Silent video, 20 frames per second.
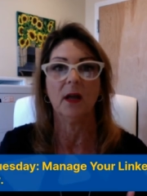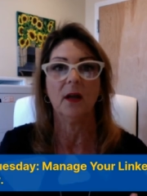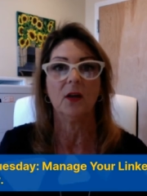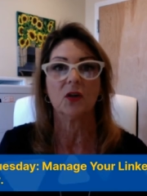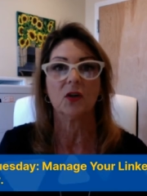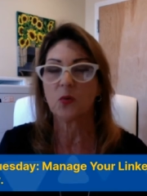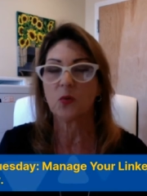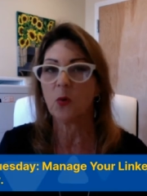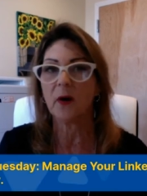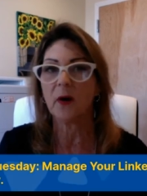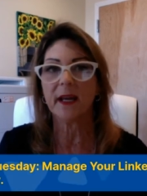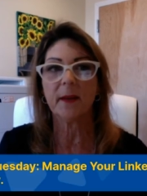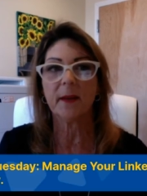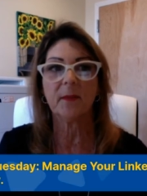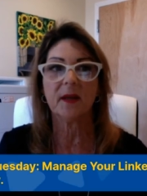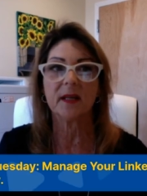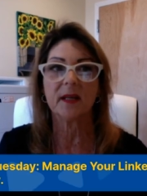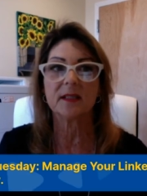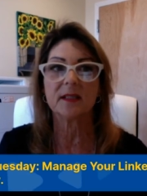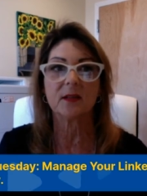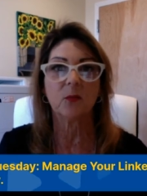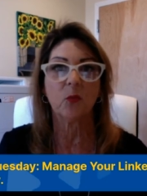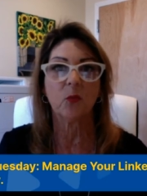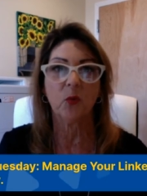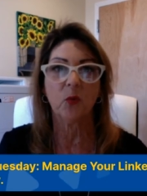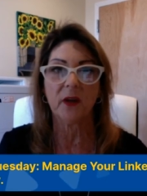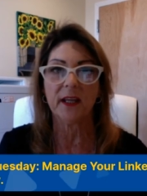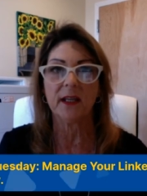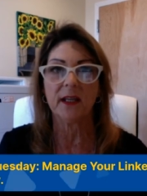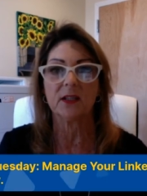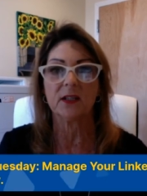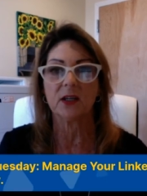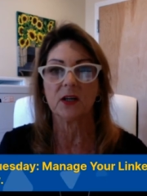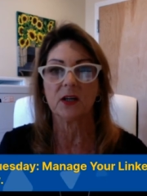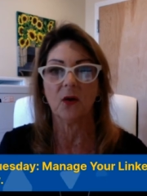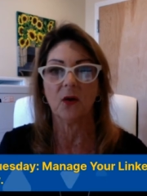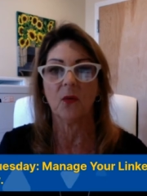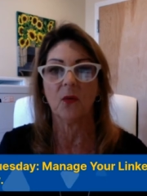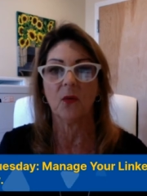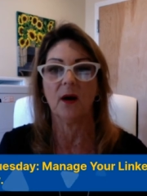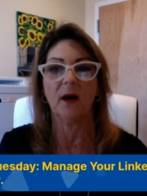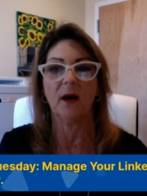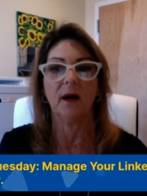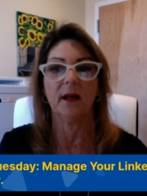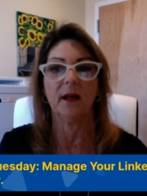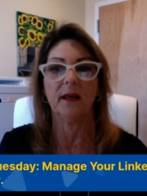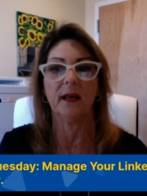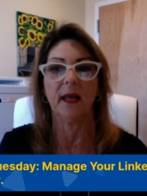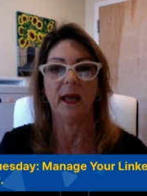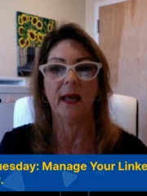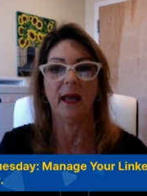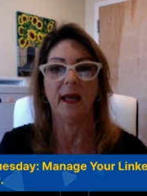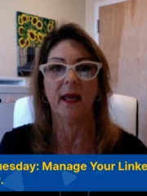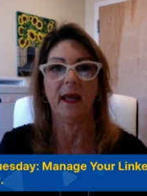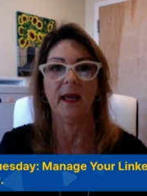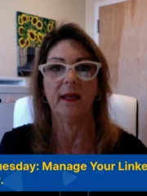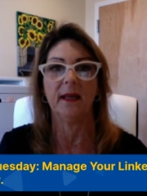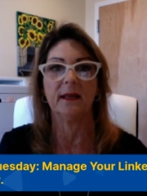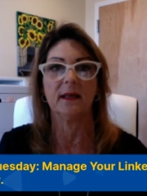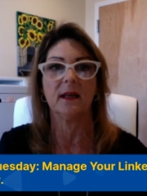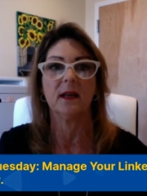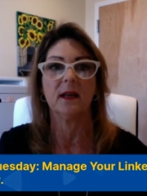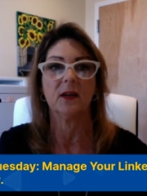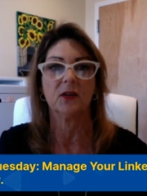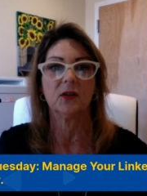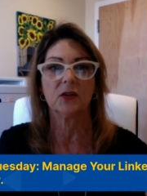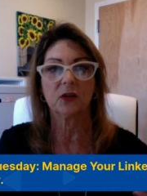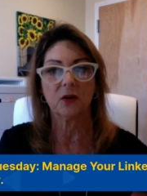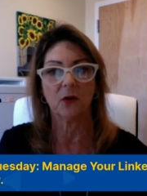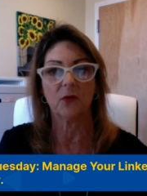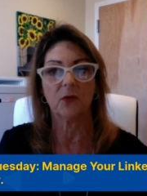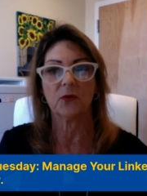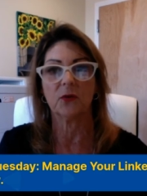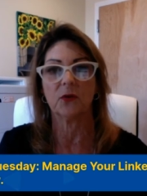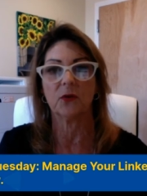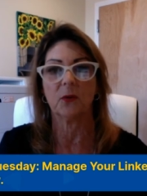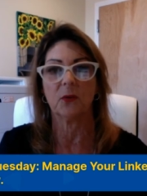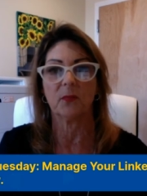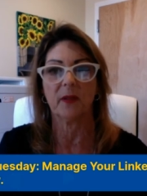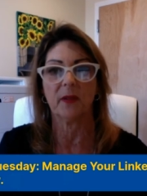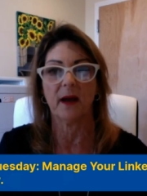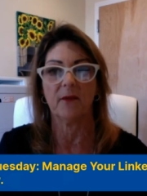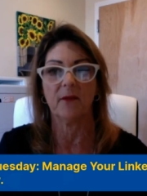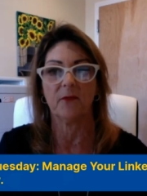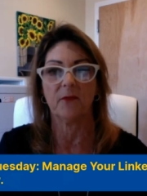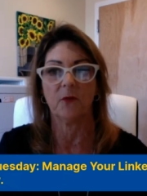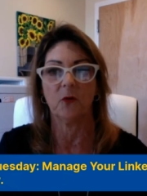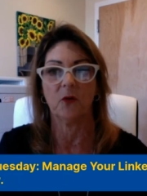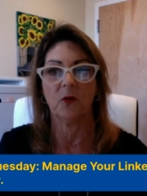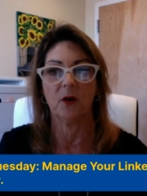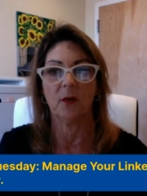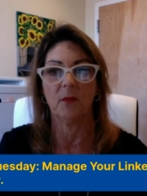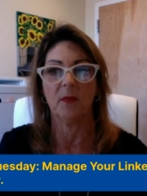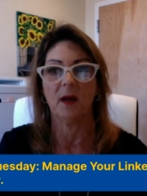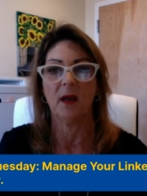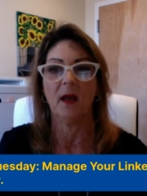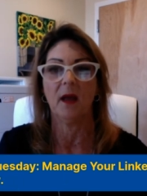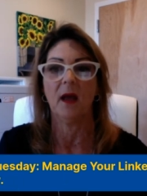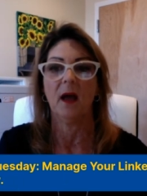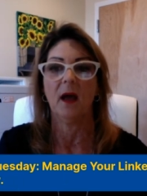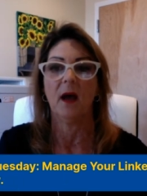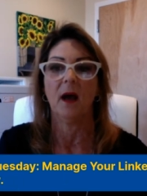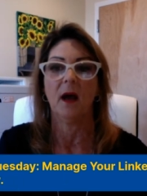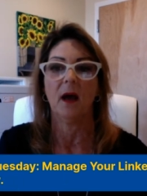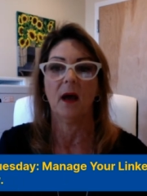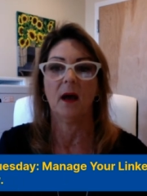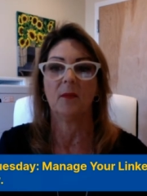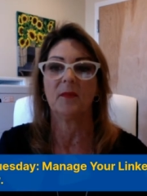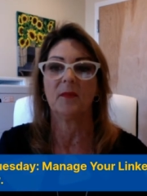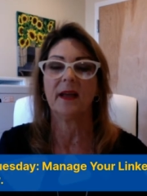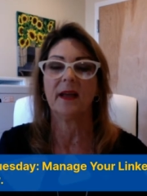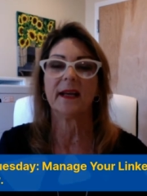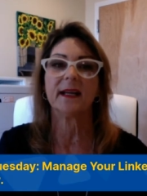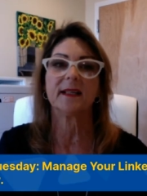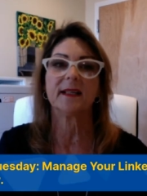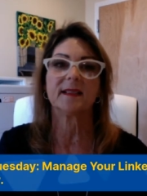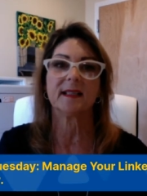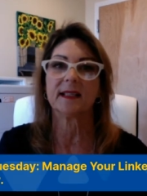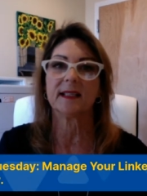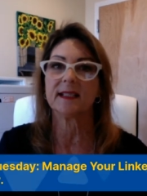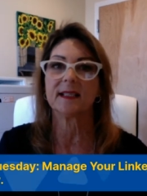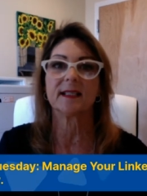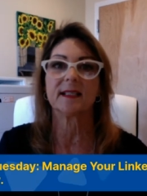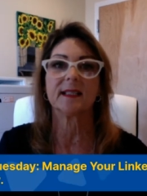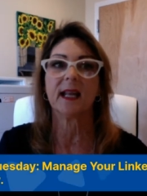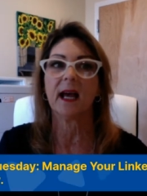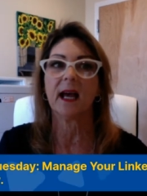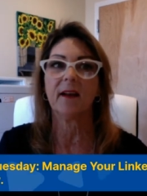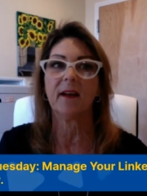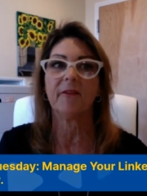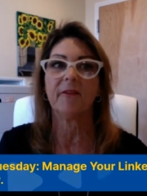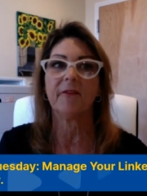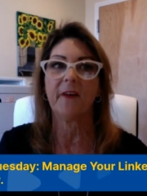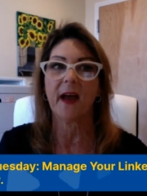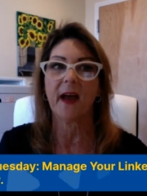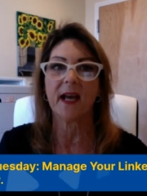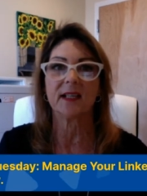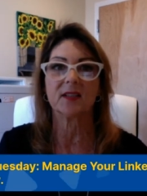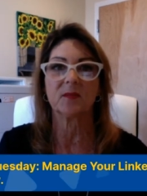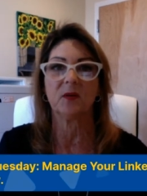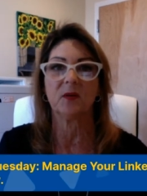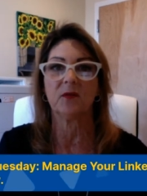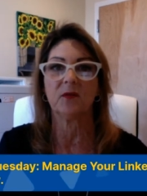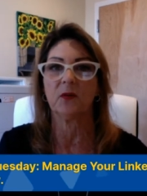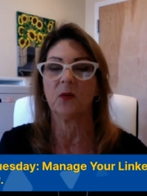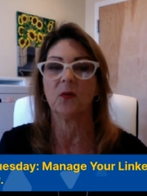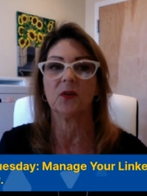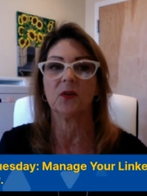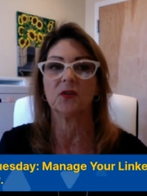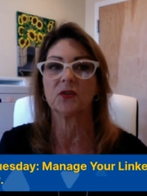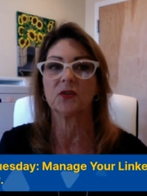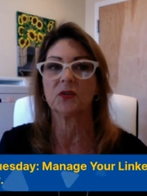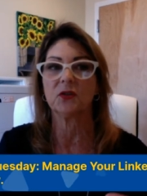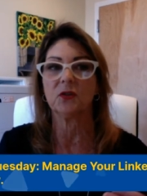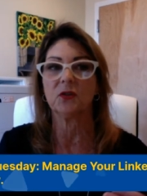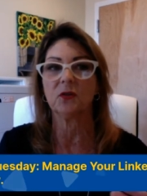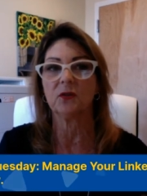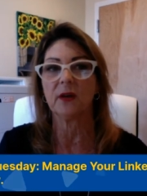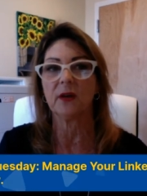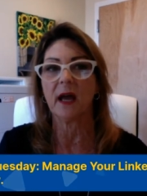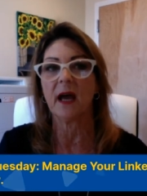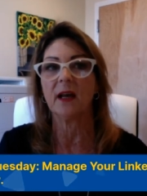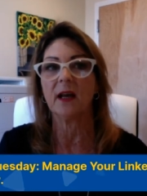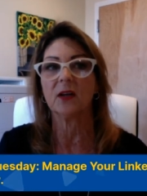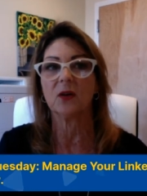20 minutes a week to go on and to go through your platform. Um, like I said, it's not a fast moving one, so you're not